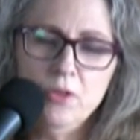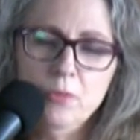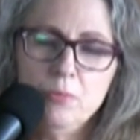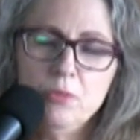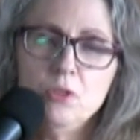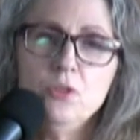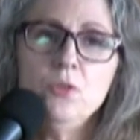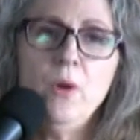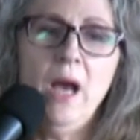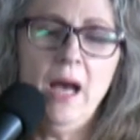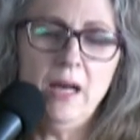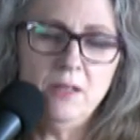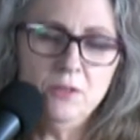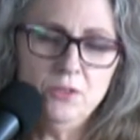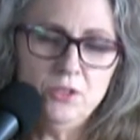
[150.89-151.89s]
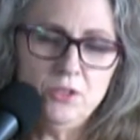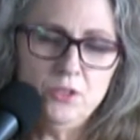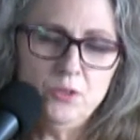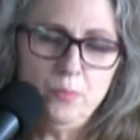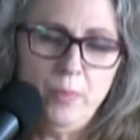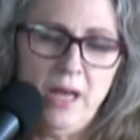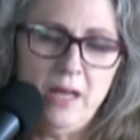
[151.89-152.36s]
the blue house
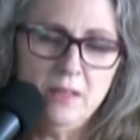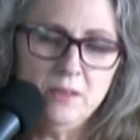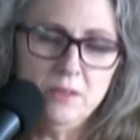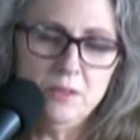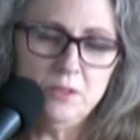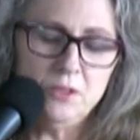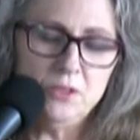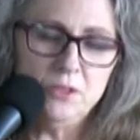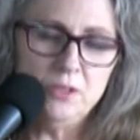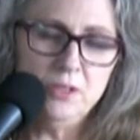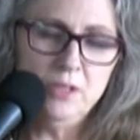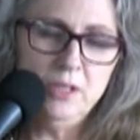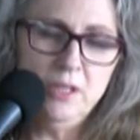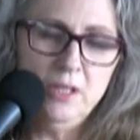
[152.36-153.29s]
is balanced